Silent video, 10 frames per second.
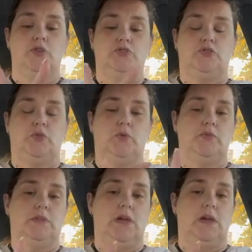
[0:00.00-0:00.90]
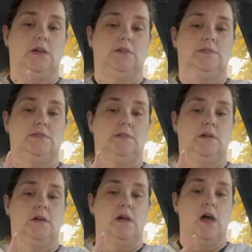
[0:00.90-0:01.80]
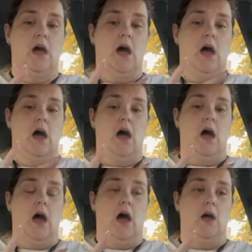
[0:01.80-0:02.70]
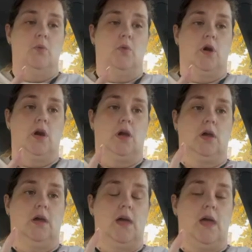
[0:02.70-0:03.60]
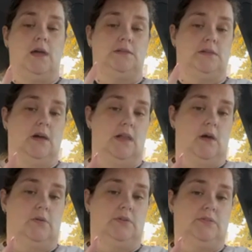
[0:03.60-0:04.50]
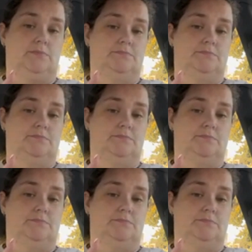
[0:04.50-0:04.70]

2 of the days I work 8 to 9 hours.